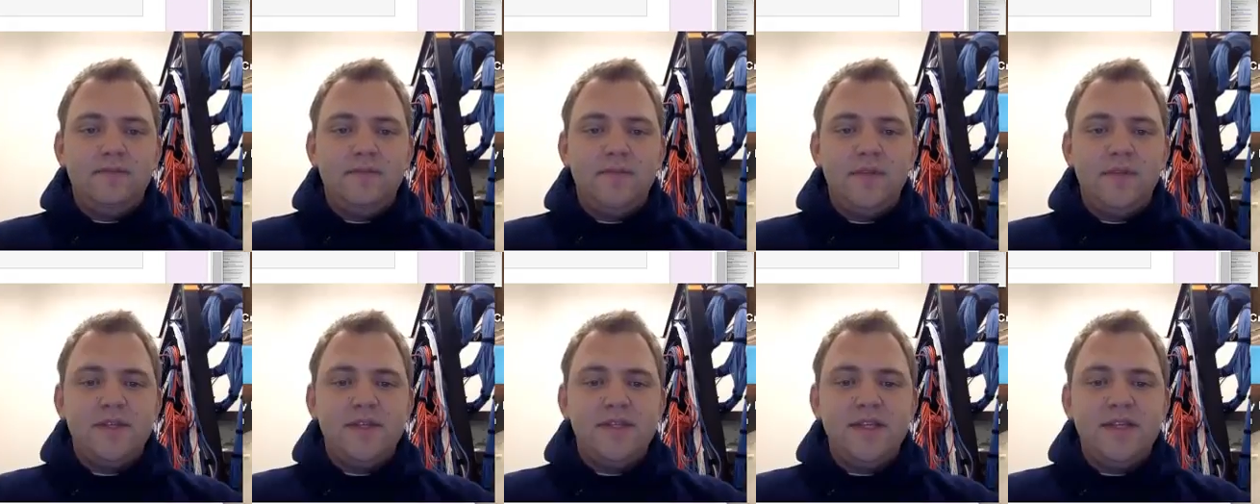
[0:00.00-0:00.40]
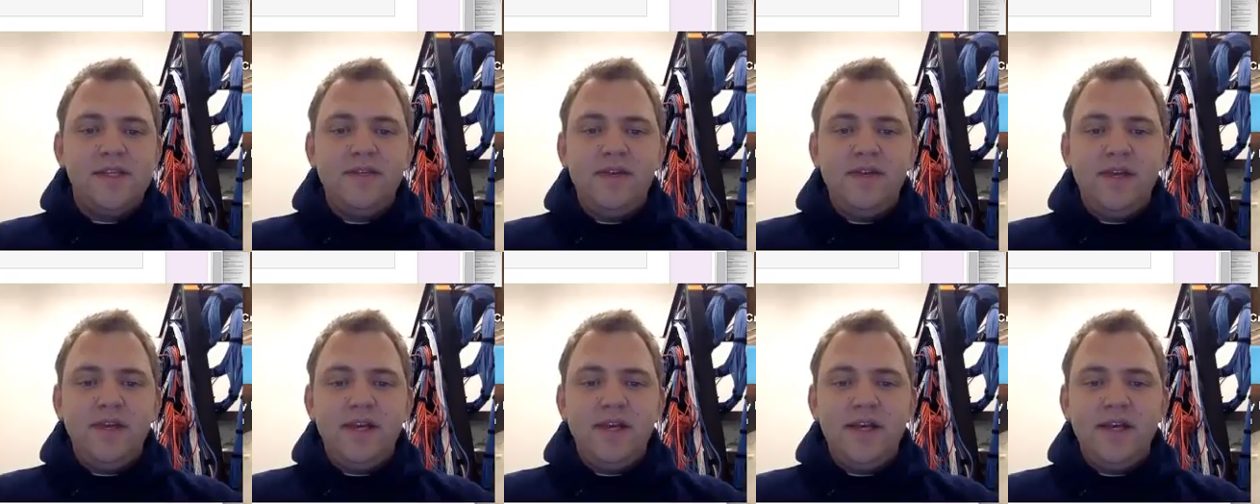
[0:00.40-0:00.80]

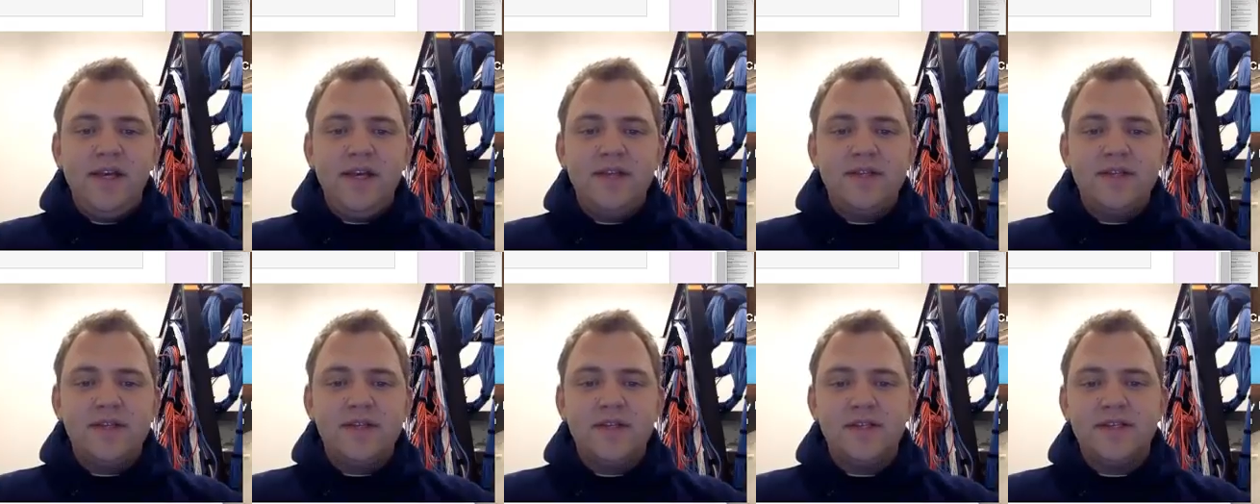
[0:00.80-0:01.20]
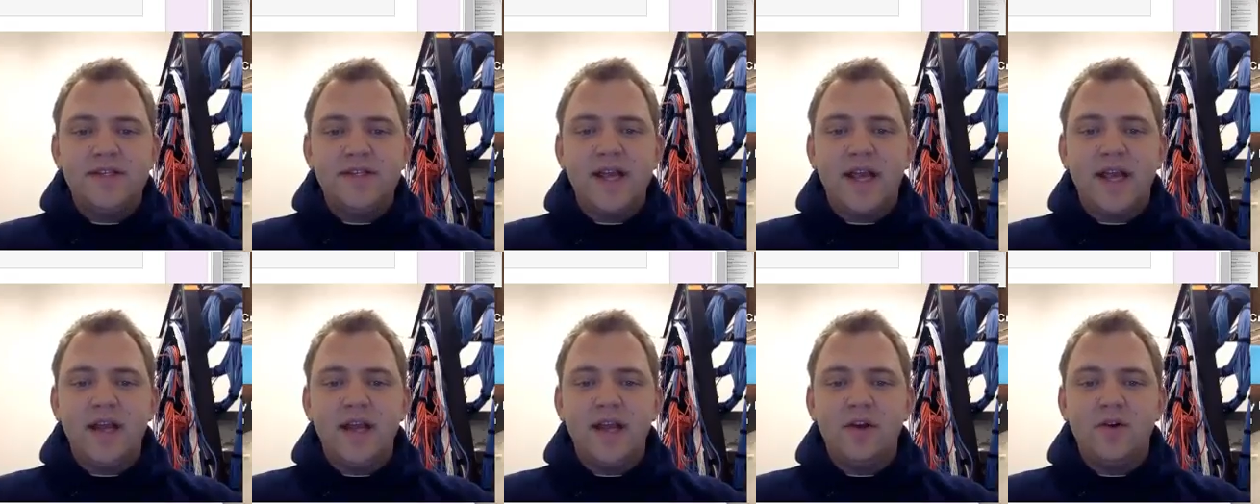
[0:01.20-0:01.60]
CVE's
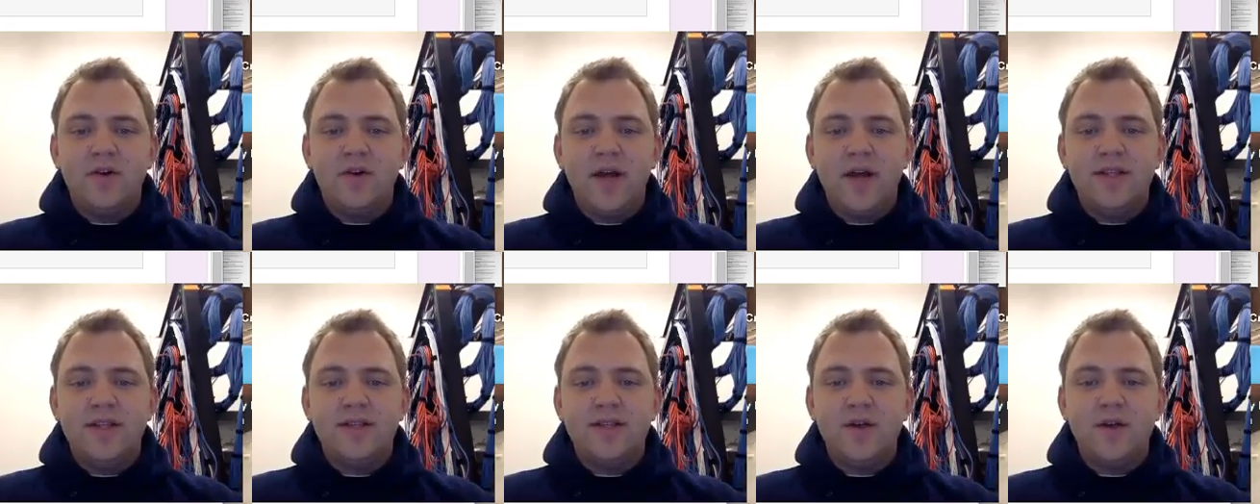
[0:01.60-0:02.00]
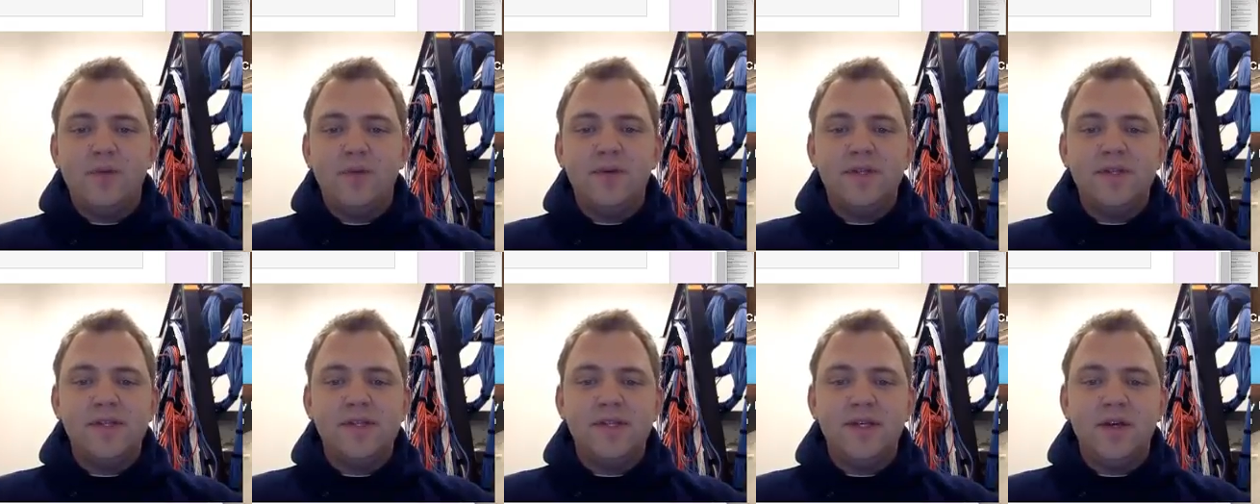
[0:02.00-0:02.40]
second grade scope
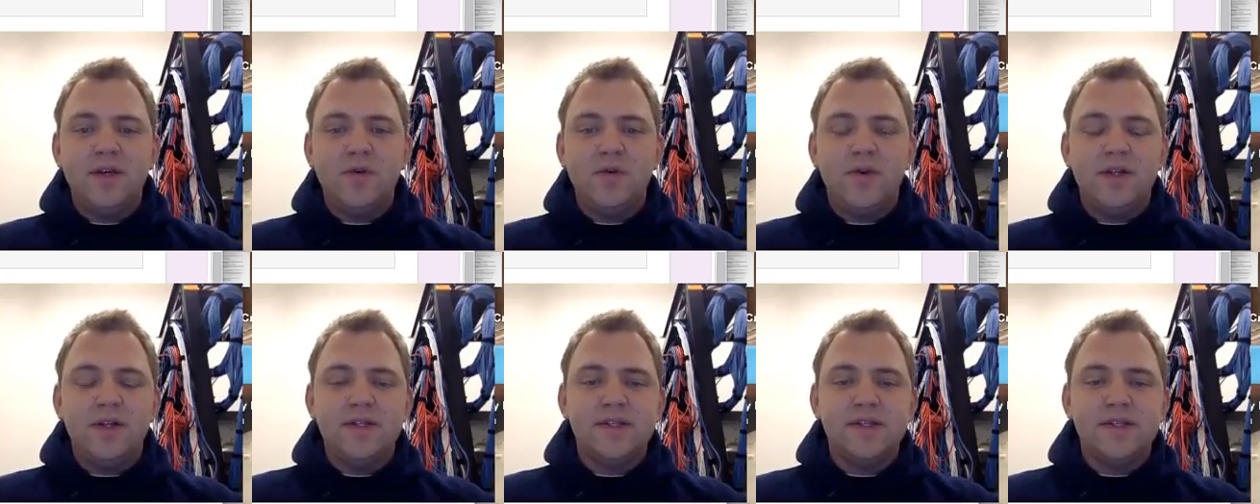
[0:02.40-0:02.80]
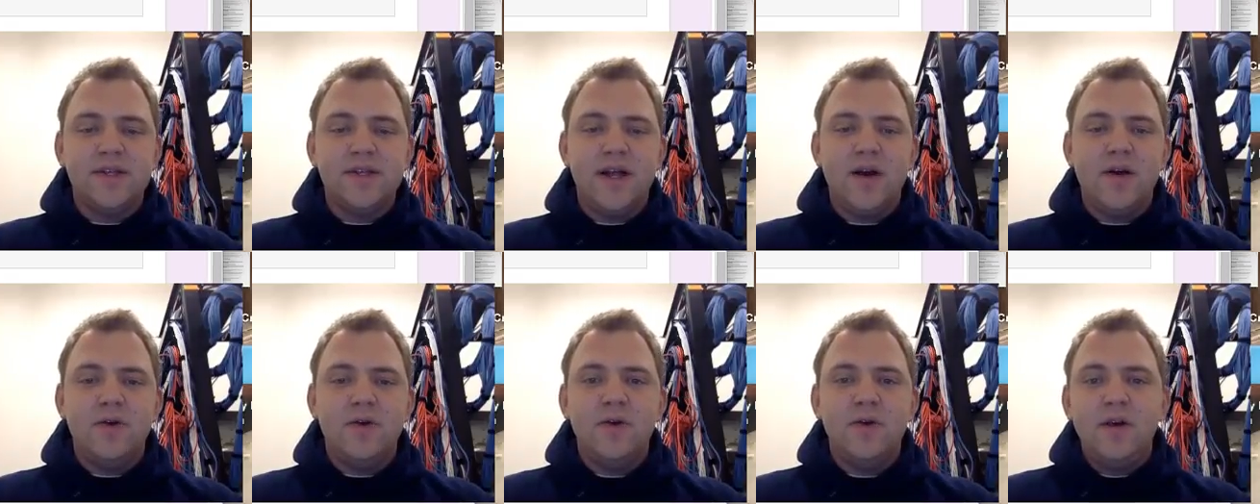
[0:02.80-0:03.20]
and sequence.
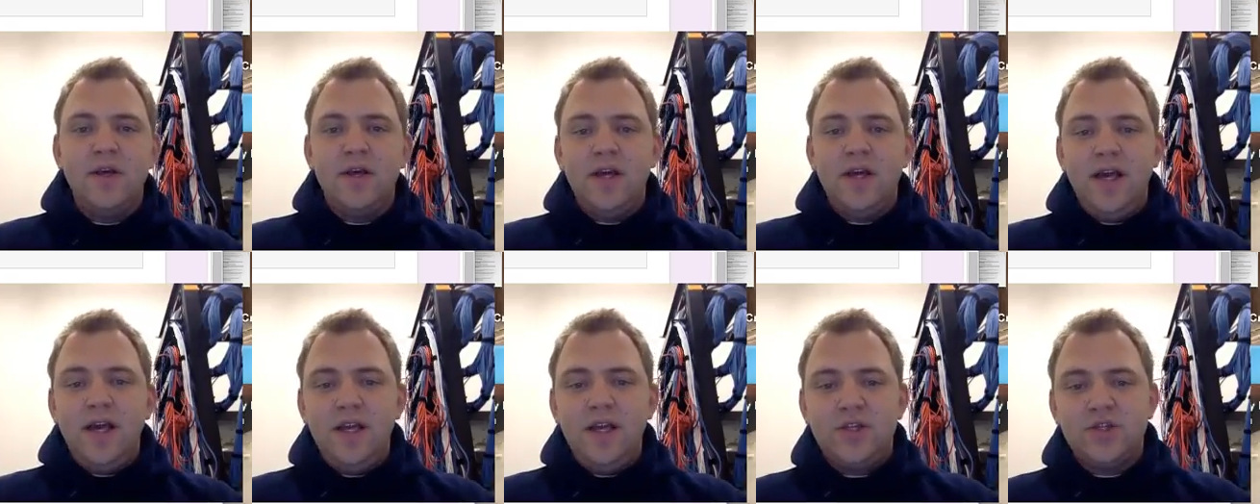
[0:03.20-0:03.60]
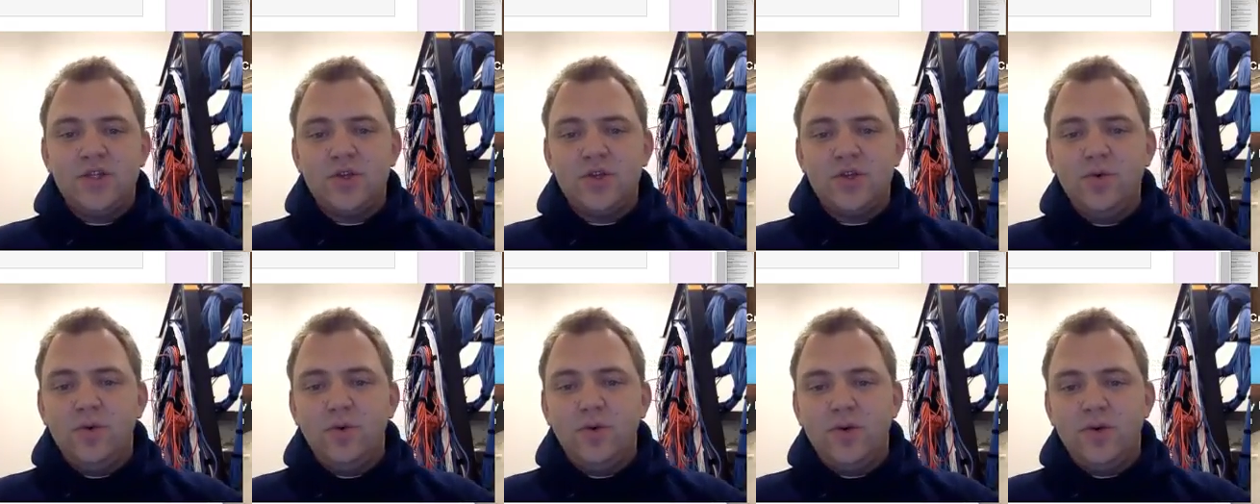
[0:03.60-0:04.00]
Now, each
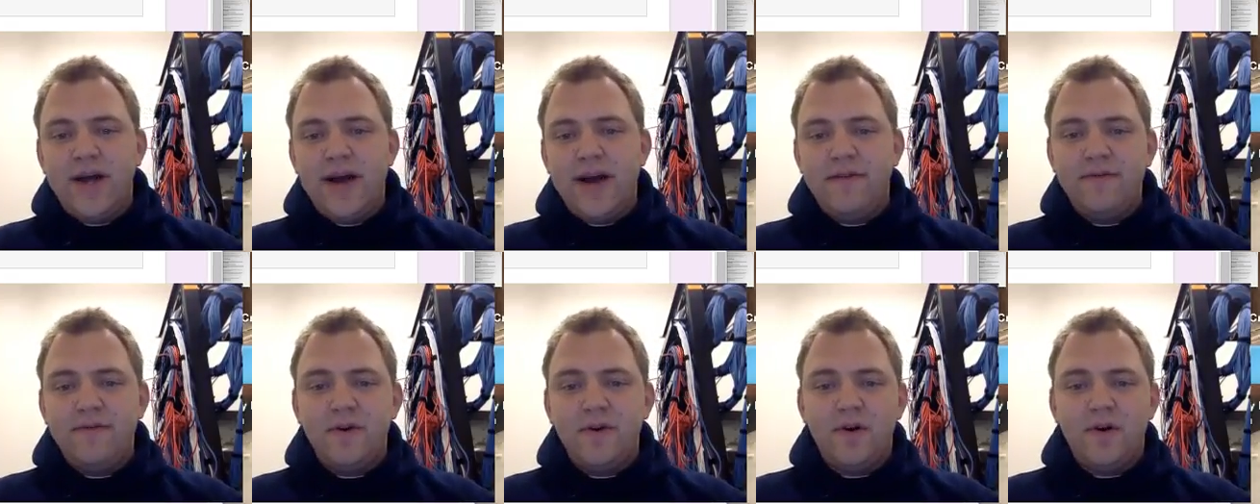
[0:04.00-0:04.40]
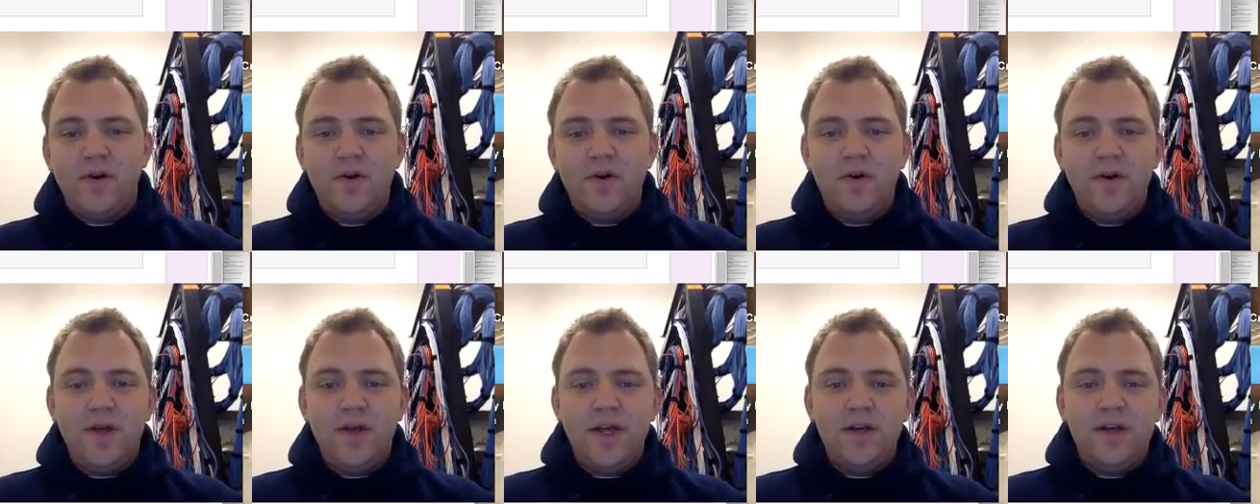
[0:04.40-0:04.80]
school will have their
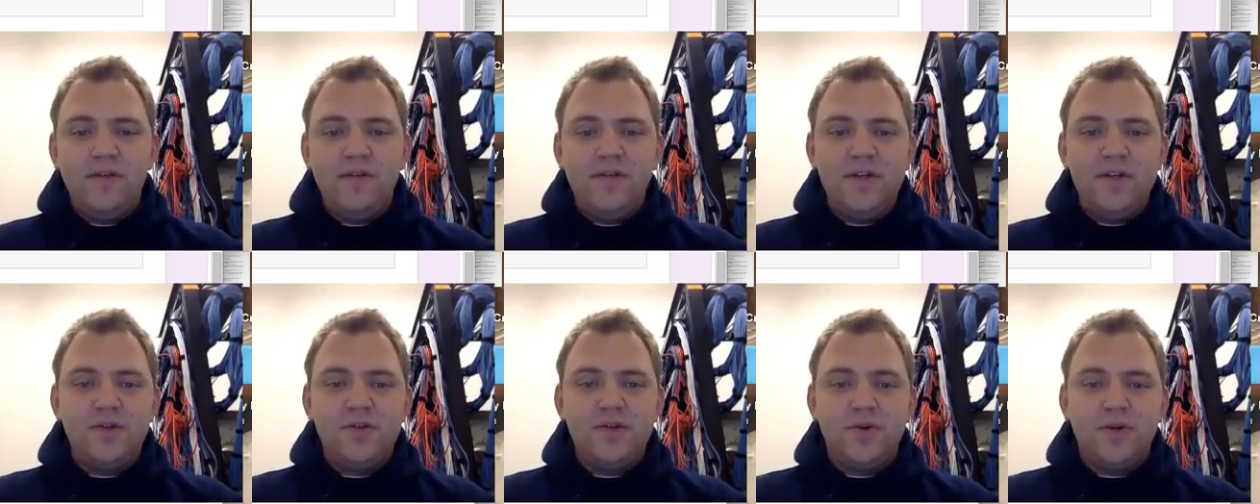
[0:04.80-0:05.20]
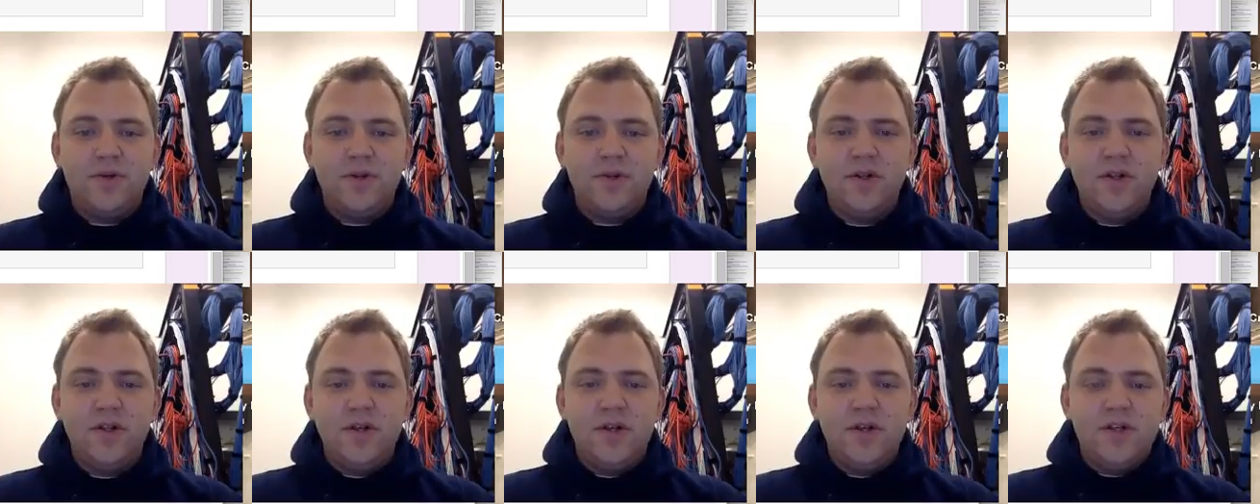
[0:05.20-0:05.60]
own individual.